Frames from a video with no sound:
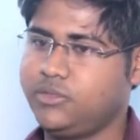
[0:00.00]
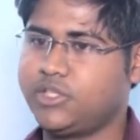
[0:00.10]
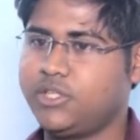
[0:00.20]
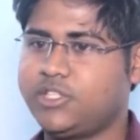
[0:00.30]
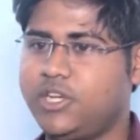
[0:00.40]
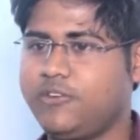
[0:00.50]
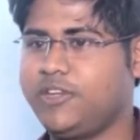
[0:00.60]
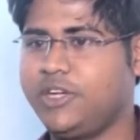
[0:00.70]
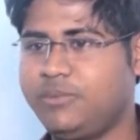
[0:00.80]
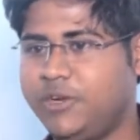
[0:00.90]
just it is a
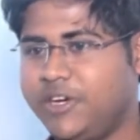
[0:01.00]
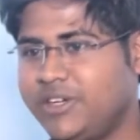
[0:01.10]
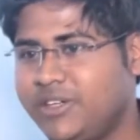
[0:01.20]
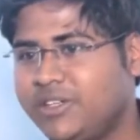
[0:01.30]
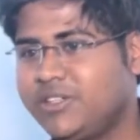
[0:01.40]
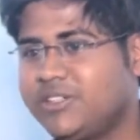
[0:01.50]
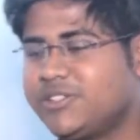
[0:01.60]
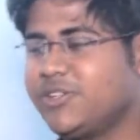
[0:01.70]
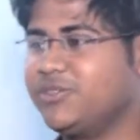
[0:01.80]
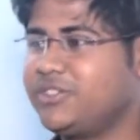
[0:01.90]
left-handed part.
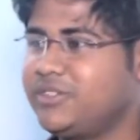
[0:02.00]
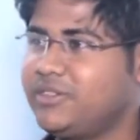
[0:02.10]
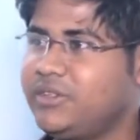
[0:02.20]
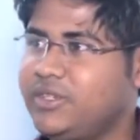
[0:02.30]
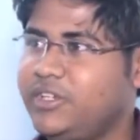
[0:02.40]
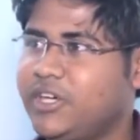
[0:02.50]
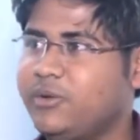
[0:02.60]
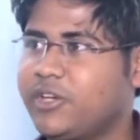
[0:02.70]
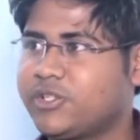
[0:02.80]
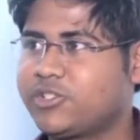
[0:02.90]
So
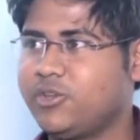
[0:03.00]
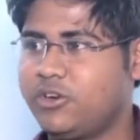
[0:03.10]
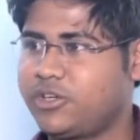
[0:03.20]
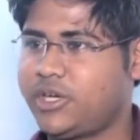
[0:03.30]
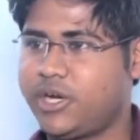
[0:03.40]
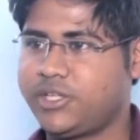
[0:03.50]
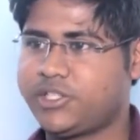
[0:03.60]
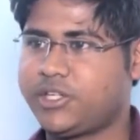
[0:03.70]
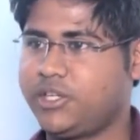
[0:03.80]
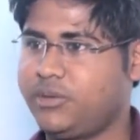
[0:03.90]
here we can score
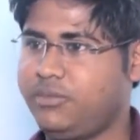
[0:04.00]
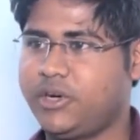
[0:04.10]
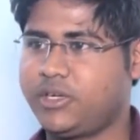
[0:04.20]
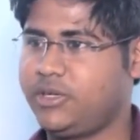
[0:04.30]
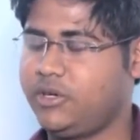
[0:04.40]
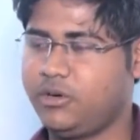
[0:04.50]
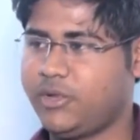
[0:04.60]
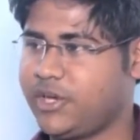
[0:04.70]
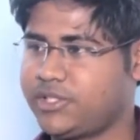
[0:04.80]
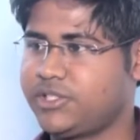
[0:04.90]
thirty-six to thirty-eight part or
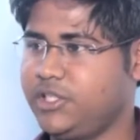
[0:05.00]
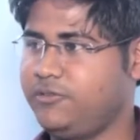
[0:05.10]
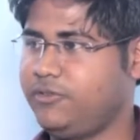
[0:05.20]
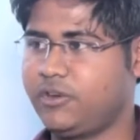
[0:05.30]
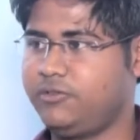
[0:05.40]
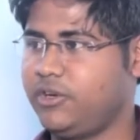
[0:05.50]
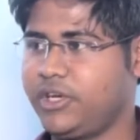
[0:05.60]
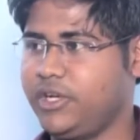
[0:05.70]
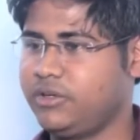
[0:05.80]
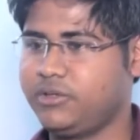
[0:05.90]
marks in out of
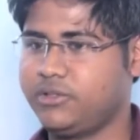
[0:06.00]
forty.